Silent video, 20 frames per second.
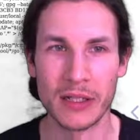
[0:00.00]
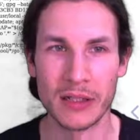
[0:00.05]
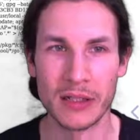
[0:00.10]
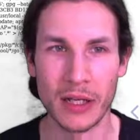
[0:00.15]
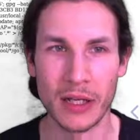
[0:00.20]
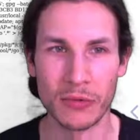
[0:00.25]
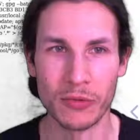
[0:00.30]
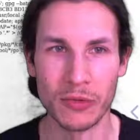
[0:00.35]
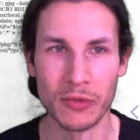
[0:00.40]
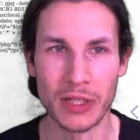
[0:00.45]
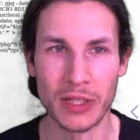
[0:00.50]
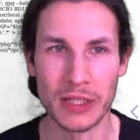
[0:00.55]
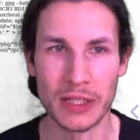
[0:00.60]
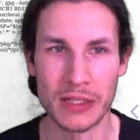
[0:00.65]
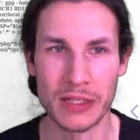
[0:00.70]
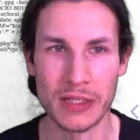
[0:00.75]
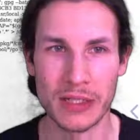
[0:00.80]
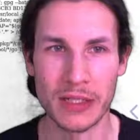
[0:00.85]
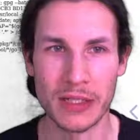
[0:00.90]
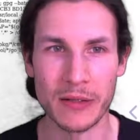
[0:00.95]
Now you can
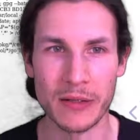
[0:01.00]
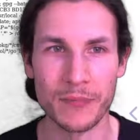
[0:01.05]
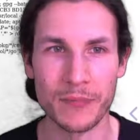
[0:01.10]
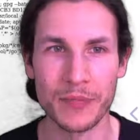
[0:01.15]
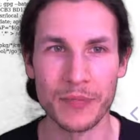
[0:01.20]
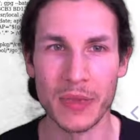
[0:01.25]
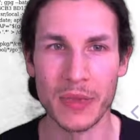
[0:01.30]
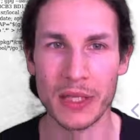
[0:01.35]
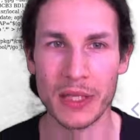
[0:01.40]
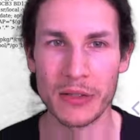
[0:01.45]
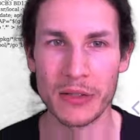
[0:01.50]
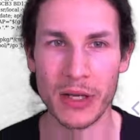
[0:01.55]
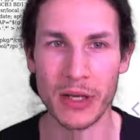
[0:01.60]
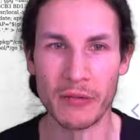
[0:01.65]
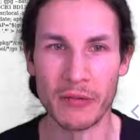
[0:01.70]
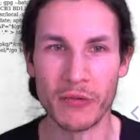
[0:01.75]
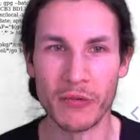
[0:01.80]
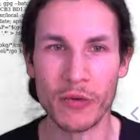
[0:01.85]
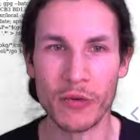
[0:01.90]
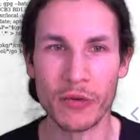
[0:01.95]
see you
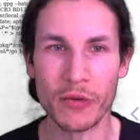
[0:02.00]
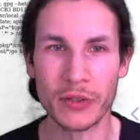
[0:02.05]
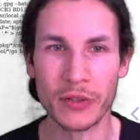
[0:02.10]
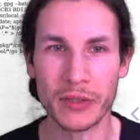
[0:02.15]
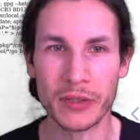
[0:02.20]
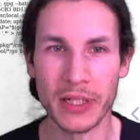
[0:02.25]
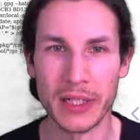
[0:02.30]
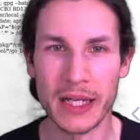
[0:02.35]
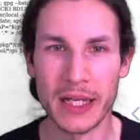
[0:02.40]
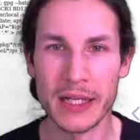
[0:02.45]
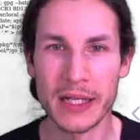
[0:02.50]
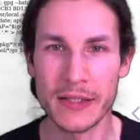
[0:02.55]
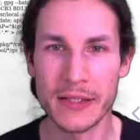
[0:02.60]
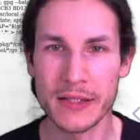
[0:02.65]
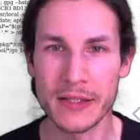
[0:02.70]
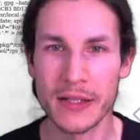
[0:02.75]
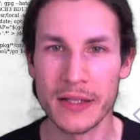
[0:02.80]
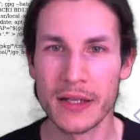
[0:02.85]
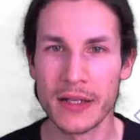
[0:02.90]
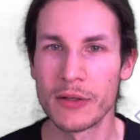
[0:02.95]
have all the
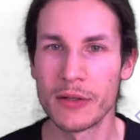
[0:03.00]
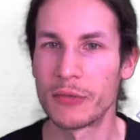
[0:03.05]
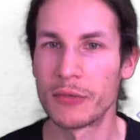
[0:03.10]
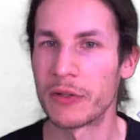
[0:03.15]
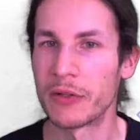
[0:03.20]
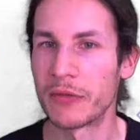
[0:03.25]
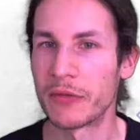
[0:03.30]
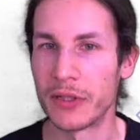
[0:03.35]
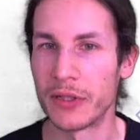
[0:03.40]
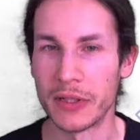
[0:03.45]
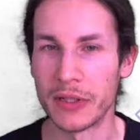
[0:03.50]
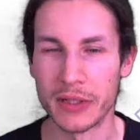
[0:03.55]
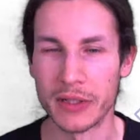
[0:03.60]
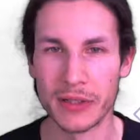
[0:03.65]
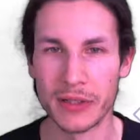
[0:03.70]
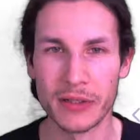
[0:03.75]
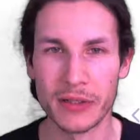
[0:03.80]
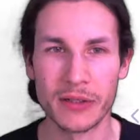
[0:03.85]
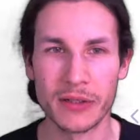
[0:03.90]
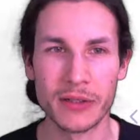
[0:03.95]
layers with the
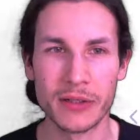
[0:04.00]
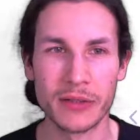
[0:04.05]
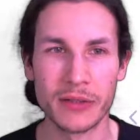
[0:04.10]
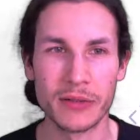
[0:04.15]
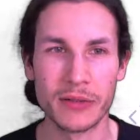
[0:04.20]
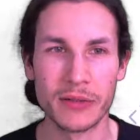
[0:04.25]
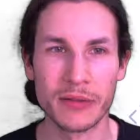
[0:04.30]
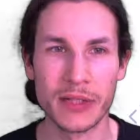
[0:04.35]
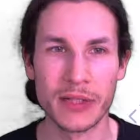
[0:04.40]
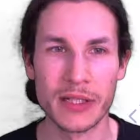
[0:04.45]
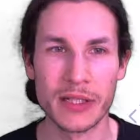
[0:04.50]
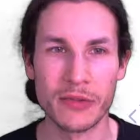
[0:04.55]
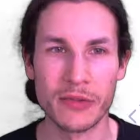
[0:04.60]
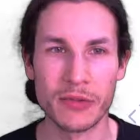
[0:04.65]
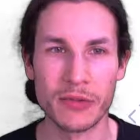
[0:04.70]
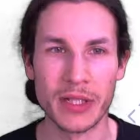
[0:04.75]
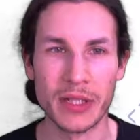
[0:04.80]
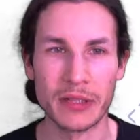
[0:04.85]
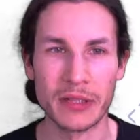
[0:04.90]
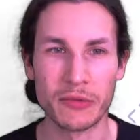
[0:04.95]

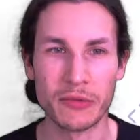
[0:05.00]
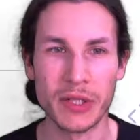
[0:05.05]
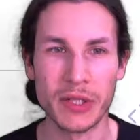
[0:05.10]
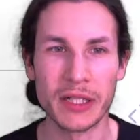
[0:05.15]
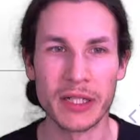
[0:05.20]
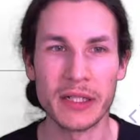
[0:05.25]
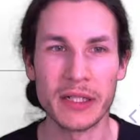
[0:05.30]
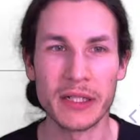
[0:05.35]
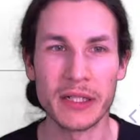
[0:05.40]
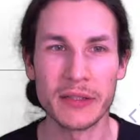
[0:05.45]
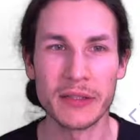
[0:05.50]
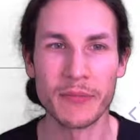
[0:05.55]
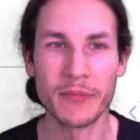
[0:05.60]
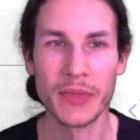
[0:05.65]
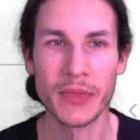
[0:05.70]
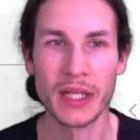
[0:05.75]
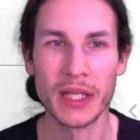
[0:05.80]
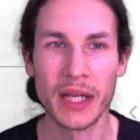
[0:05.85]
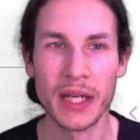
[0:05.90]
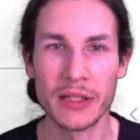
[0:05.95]
history that created it,
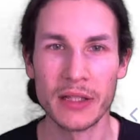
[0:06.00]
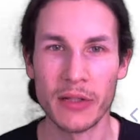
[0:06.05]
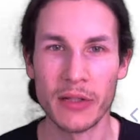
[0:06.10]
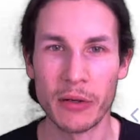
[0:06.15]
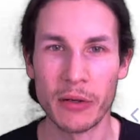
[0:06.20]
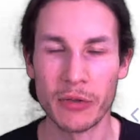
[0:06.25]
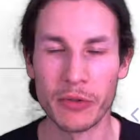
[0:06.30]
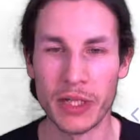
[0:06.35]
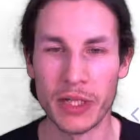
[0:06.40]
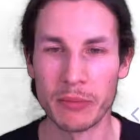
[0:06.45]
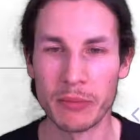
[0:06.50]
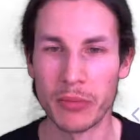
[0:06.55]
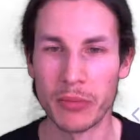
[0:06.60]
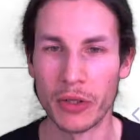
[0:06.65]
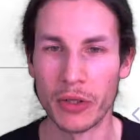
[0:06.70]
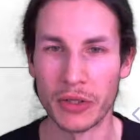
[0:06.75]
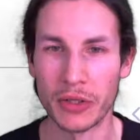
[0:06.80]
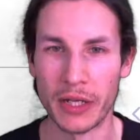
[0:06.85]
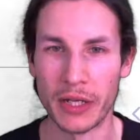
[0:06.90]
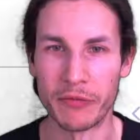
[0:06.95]
and now you can
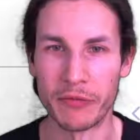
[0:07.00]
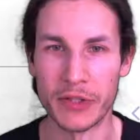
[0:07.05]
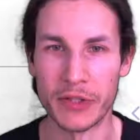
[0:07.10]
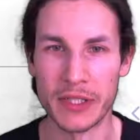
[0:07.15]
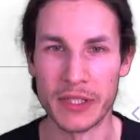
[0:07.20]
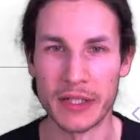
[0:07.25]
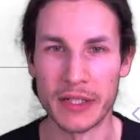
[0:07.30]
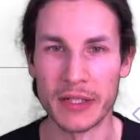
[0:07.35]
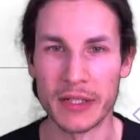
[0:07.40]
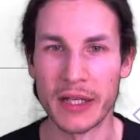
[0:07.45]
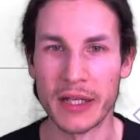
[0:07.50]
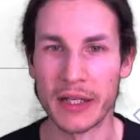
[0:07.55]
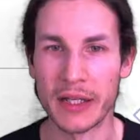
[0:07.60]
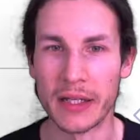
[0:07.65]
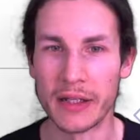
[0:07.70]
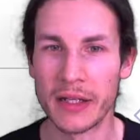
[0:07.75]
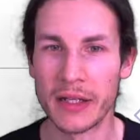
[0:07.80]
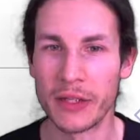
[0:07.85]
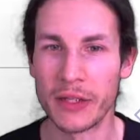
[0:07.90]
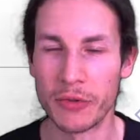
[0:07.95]
plot every single layer.
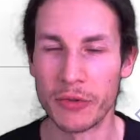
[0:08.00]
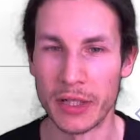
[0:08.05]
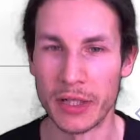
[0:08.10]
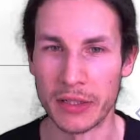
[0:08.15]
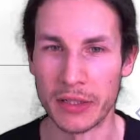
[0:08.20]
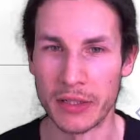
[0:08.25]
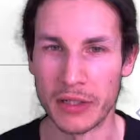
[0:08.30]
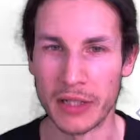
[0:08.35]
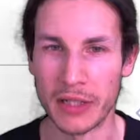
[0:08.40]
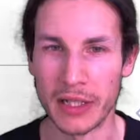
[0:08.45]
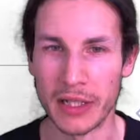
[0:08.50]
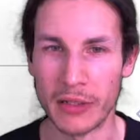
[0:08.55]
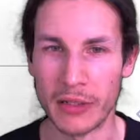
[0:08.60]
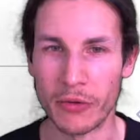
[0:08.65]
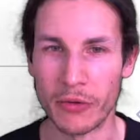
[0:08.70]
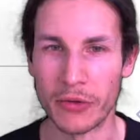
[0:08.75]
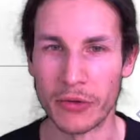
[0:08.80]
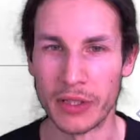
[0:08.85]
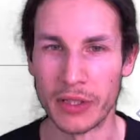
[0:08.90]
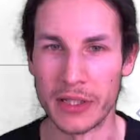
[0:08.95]
You can click
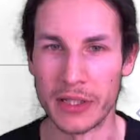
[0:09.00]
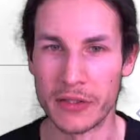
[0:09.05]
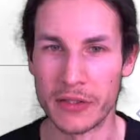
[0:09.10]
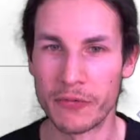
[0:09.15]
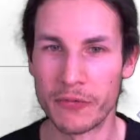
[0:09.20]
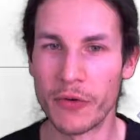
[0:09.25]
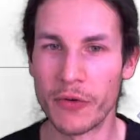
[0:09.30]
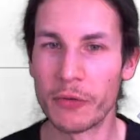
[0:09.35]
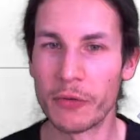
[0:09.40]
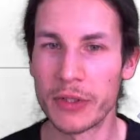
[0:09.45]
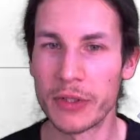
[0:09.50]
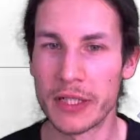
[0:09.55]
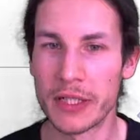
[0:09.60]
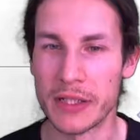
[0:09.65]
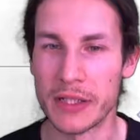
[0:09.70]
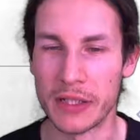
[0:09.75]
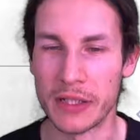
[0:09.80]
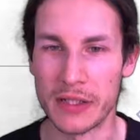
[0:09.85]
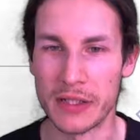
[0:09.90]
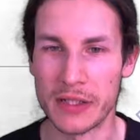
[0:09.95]
on these folders
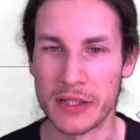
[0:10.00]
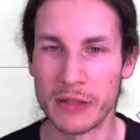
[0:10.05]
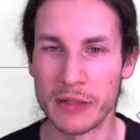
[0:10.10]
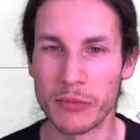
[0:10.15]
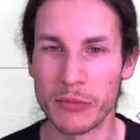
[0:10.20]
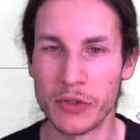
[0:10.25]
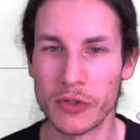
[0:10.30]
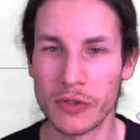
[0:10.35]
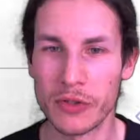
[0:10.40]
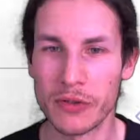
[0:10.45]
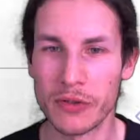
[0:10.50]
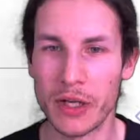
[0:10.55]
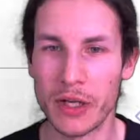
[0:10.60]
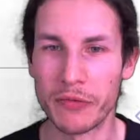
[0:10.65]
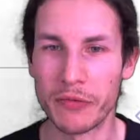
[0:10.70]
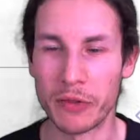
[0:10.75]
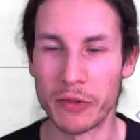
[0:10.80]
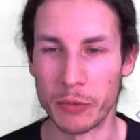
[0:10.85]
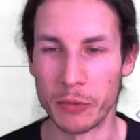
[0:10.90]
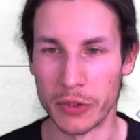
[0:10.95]
in the sunburst
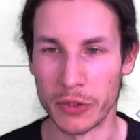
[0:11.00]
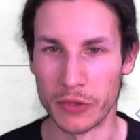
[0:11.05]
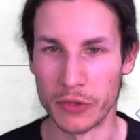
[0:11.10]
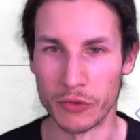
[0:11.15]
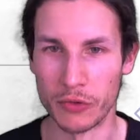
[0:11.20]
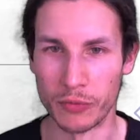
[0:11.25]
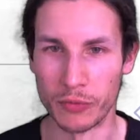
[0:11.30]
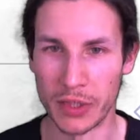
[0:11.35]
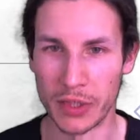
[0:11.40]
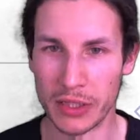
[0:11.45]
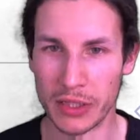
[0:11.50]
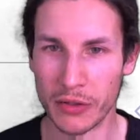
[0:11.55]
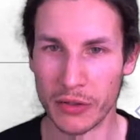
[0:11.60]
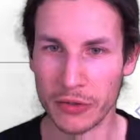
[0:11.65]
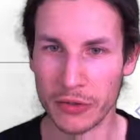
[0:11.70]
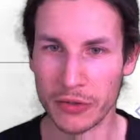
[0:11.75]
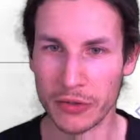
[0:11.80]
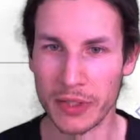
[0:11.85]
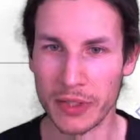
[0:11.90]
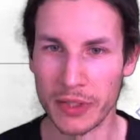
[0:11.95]
graph, it will zoom in
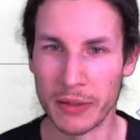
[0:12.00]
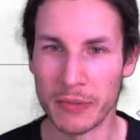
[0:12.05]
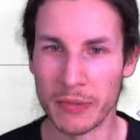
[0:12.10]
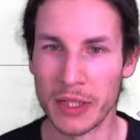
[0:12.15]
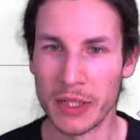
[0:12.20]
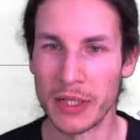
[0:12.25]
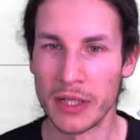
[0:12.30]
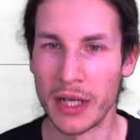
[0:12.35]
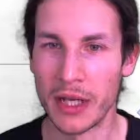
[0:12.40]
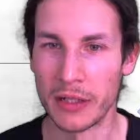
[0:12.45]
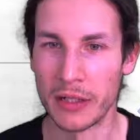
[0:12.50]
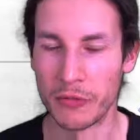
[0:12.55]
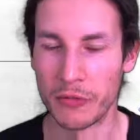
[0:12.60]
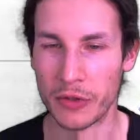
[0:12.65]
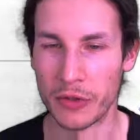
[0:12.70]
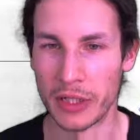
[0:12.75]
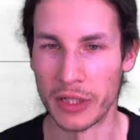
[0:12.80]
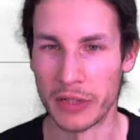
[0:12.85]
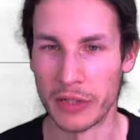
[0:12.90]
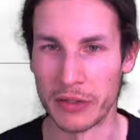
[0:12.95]
onto them, and if you
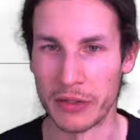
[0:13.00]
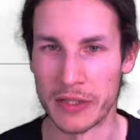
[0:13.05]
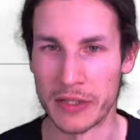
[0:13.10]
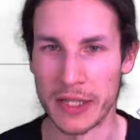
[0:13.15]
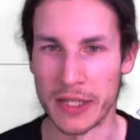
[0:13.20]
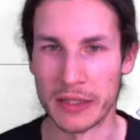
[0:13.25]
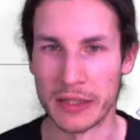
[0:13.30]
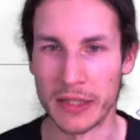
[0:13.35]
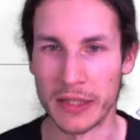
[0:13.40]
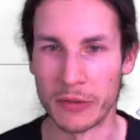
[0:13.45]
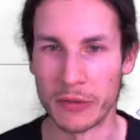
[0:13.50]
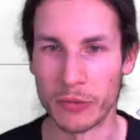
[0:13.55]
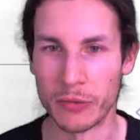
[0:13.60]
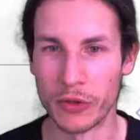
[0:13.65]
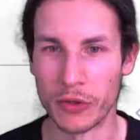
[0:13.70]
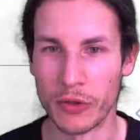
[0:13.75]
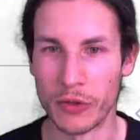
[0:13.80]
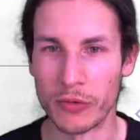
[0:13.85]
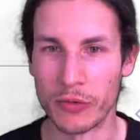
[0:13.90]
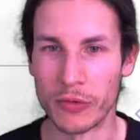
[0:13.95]
click in the center, it will
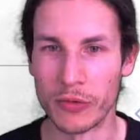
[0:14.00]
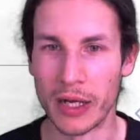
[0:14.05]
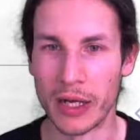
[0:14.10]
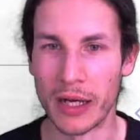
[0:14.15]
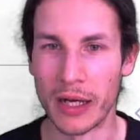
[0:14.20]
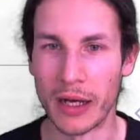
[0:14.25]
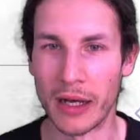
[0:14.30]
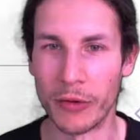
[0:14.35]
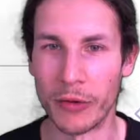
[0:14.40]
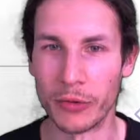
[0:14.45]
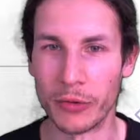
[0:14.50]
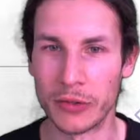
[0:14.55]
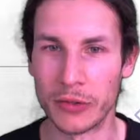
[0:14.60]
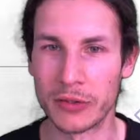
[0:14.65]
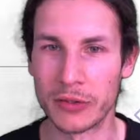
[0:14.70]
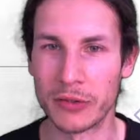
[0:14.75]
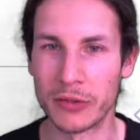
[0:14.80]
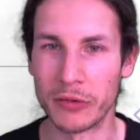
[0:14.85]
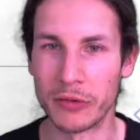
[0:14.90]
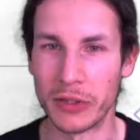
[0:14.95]
go
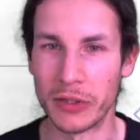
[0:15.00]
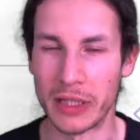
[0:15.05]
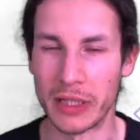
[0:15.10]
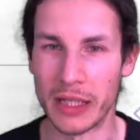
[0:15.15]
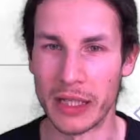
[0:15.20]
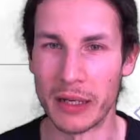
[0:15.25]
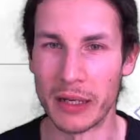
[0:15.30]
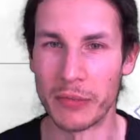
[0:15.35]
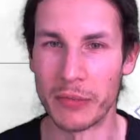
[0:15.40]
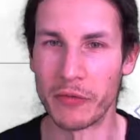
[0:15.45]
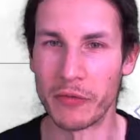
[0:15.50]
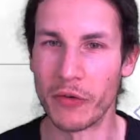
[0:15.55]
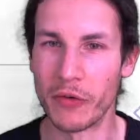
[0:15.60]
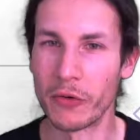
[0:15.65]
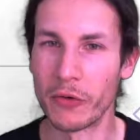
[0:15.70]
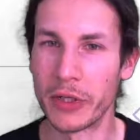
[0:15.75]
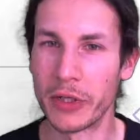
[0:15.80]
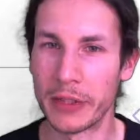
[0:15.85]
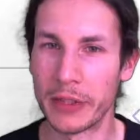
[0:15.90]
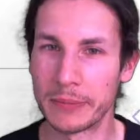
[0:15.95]
out to the upper
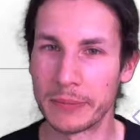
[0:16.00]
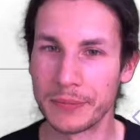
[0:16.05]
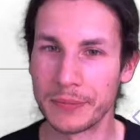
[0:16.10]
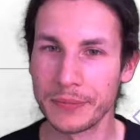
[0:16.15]
folder.